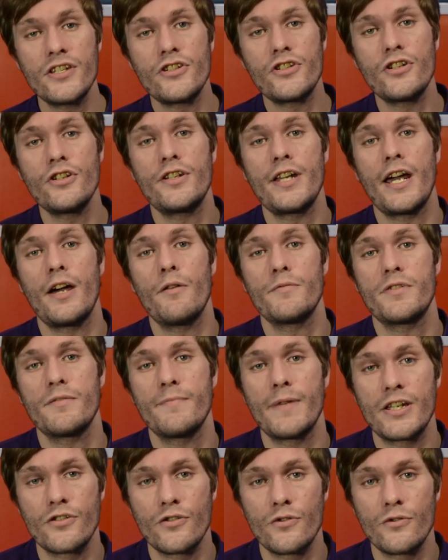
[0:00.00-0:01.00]
should help to
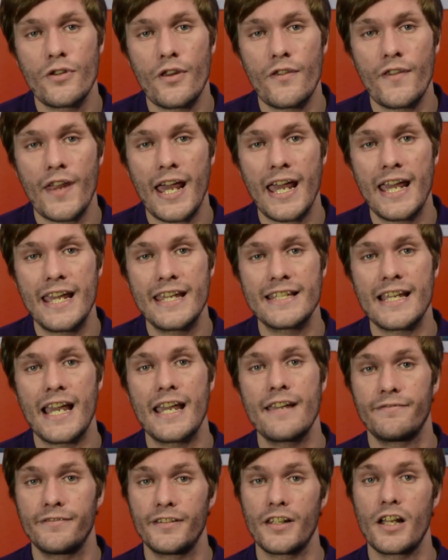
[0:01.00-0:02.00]
make sure that there is
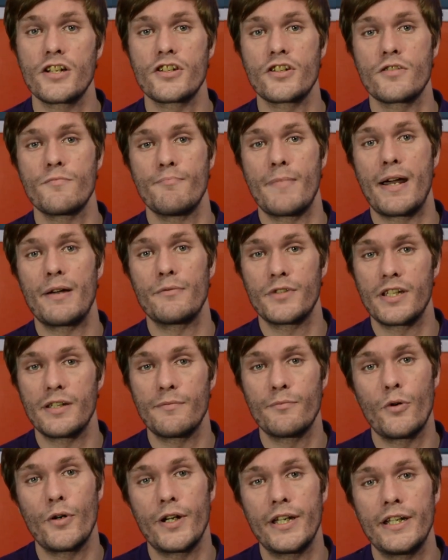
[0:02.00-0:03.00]
a flush
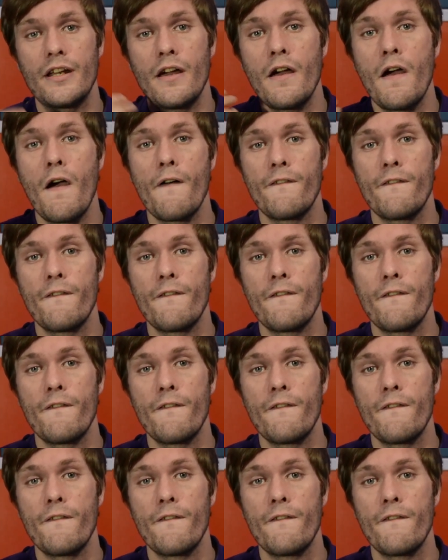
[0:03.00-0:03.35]
mounting point